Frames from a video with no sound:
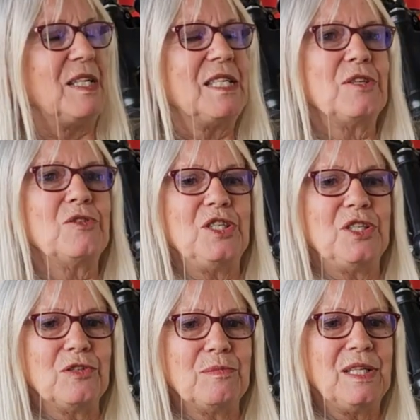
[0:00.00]
So she
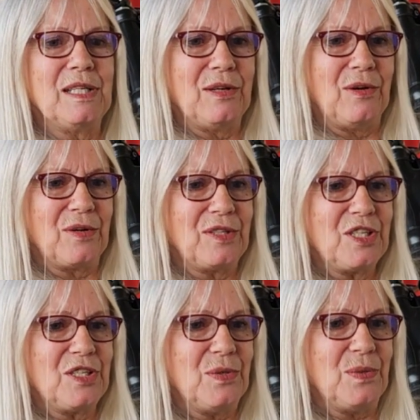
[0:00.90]
took me along
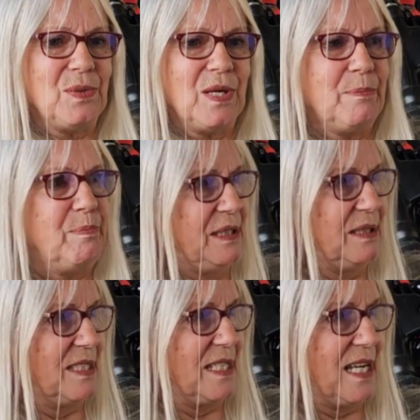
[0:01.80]
to a
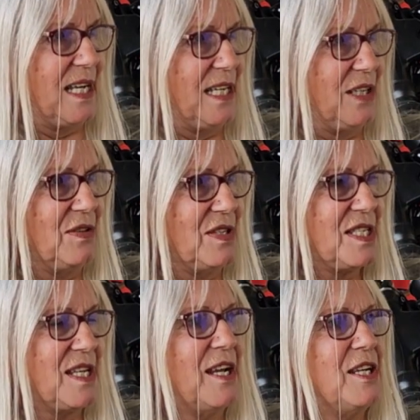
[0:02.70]
building, and on the
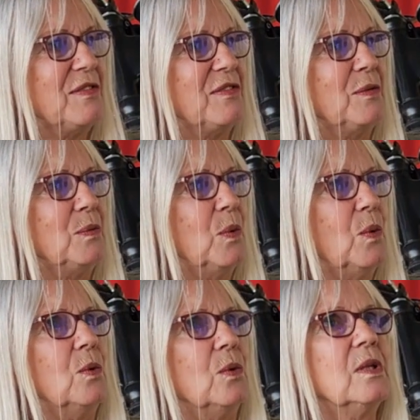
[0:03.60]
side of the
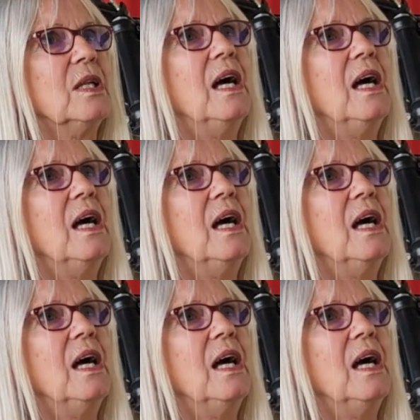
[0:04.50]
wall,